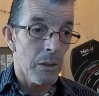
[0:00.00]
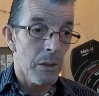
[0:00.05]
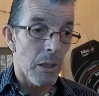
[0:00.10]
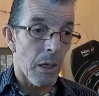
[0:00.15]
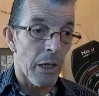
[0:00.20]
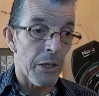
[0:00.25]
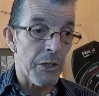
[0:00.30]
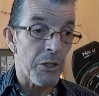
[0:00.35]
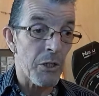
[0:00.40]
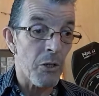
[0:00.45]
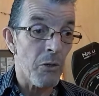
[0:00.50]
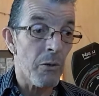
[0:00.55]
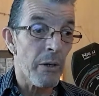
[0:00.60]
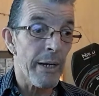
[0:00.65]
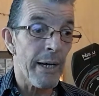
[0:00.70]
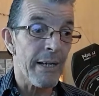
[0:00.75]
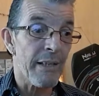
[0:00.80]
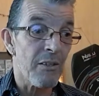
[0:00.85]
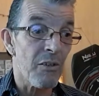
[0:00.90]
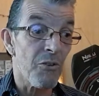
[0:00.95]
I knew I
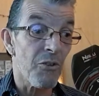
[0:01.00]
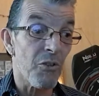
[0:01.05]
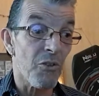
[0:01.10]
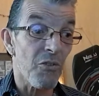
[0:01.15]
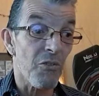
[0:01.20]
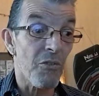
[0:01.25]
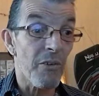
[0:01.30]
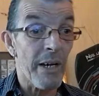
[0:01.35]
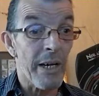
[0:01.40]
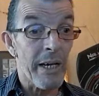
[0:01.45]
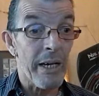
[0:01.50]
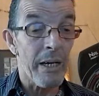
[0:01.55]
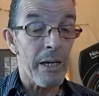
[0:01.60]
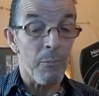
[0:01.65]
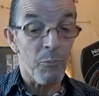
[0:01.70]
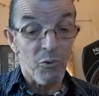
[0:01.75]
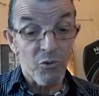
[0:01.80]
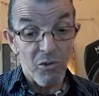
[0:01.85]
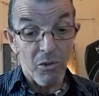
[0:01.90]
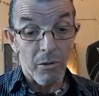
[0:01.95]
had to just say,
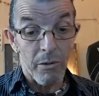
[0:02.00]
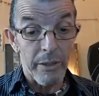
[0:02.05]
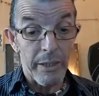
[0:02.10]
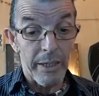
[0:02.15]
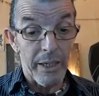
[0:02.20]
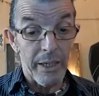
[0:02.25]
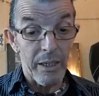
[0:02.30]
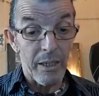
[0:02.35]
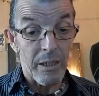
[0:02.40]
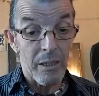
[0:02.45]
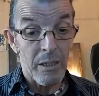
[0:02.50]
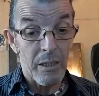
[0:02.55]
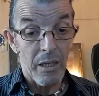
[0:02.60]
I'm sorry,